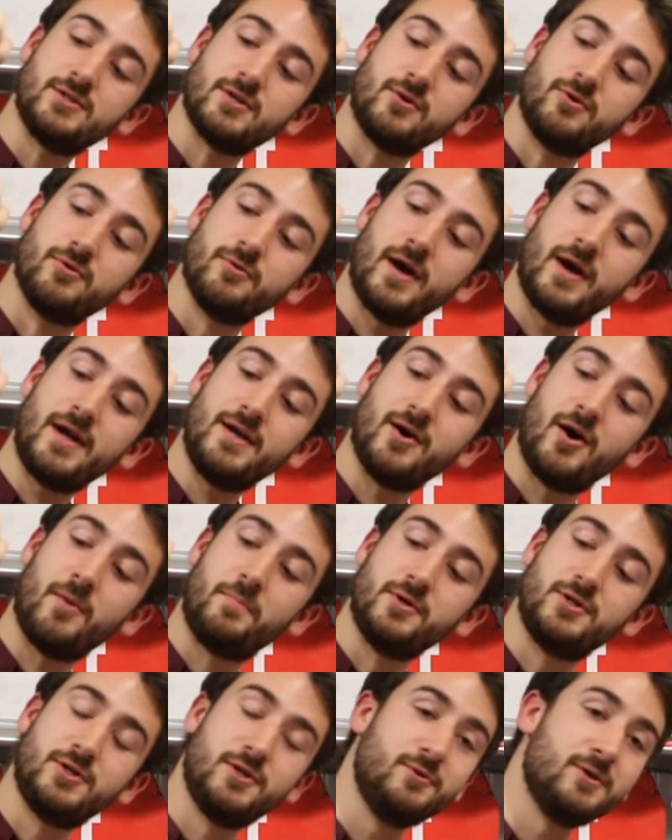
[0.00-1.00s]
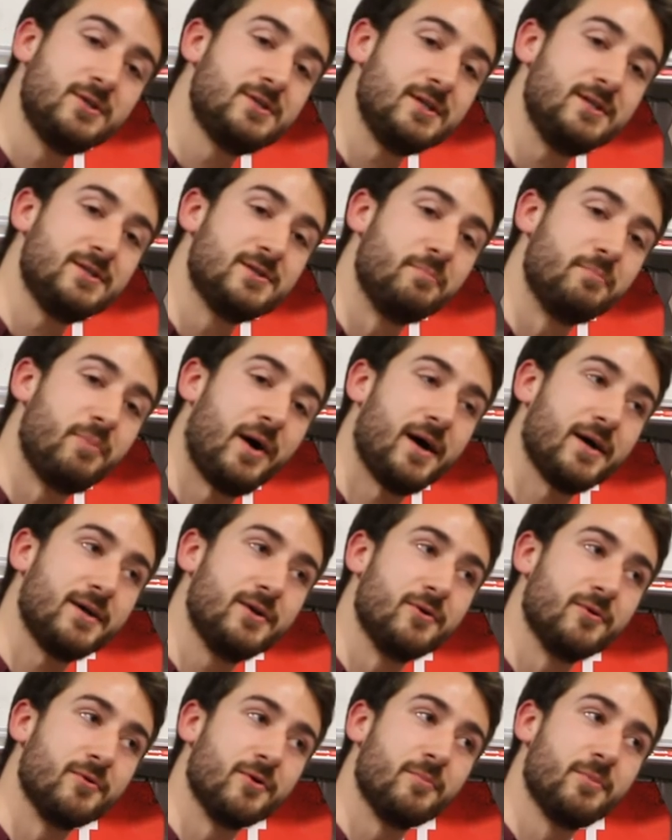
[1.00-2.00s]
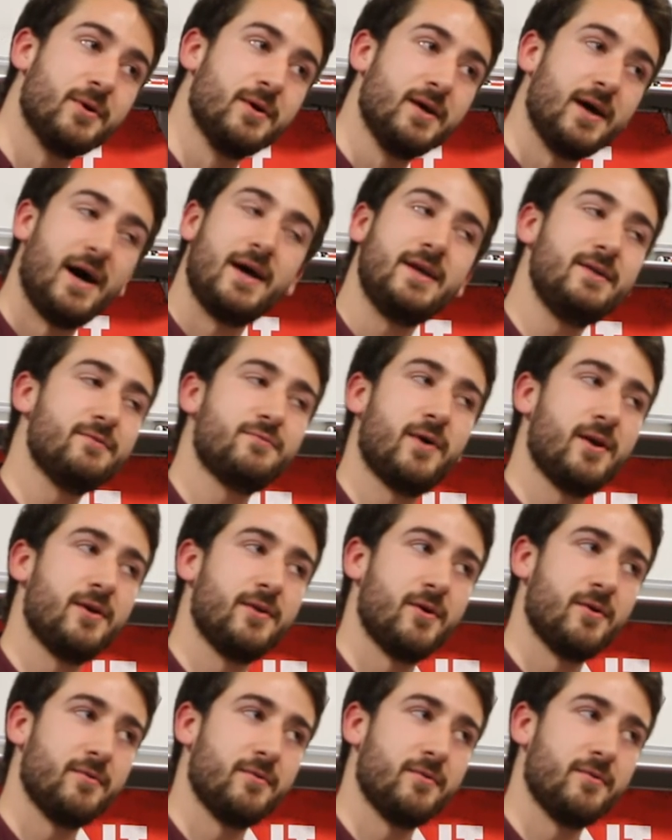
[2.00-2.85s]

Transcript: a great opportunity to buy Europe. I didn't follow their